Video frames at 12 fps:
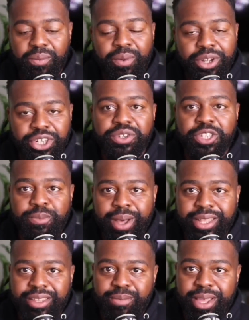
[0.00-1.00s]
What do you
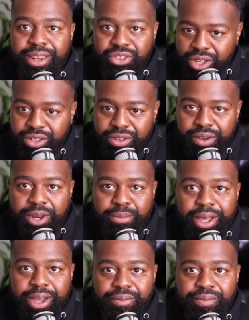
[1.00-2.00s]
expect this man to start talking
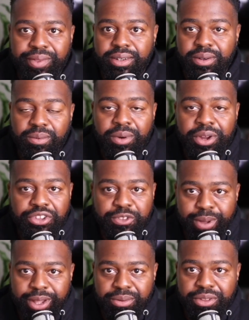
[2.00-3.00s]
about? What do you
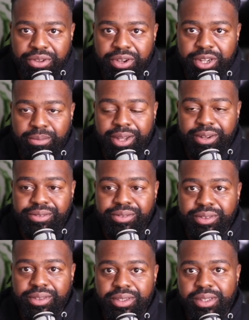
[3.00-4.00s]
expect him to talk about?
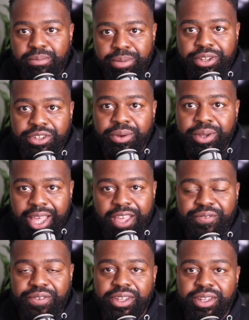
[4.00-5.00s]
But it's okay
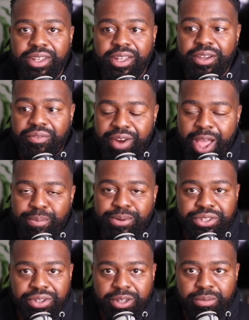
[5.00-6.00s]
for
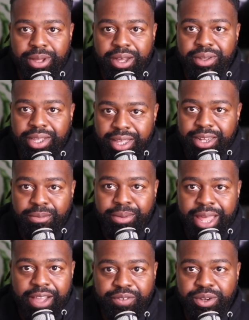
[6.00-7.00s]
rappers talk about killing
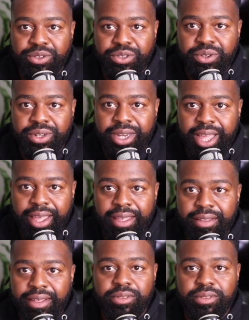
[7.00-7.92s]
black folks all day.